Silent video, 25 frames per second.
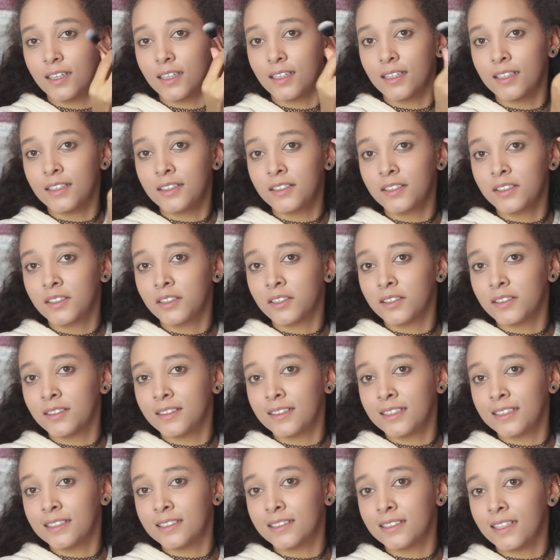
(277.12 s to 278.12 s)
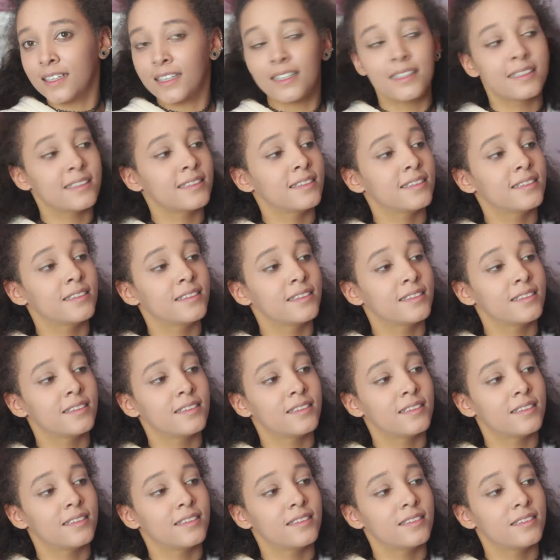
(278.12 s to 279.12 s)
And then you've got this side.
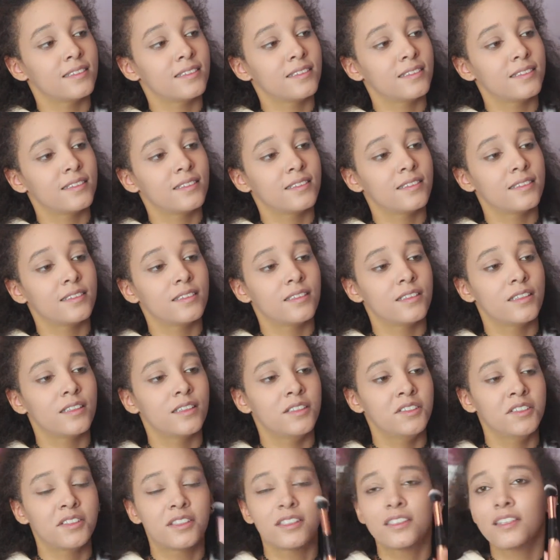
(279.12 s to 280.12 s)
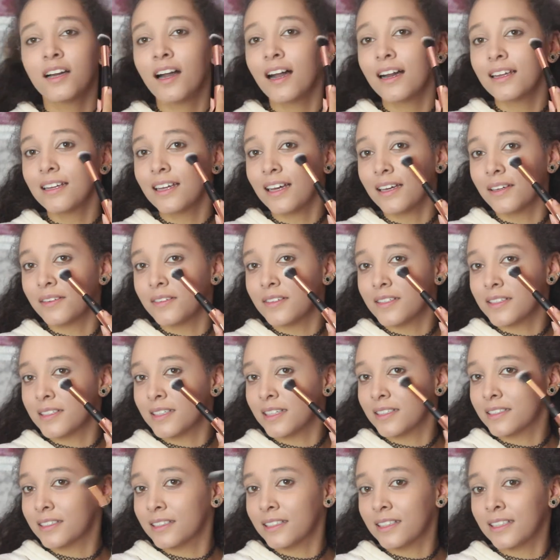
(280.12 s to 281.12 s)
You could highlight this
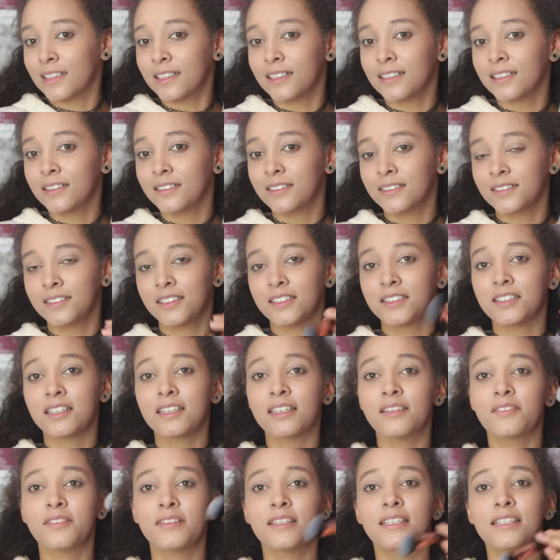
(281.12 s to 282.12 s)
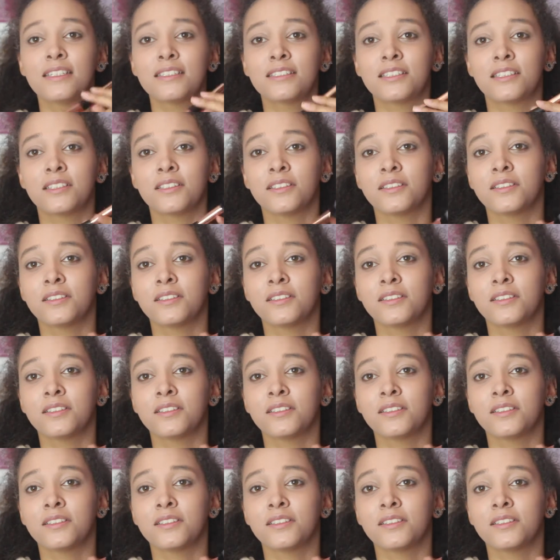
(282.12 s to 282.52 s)
actually, so you don't even need to.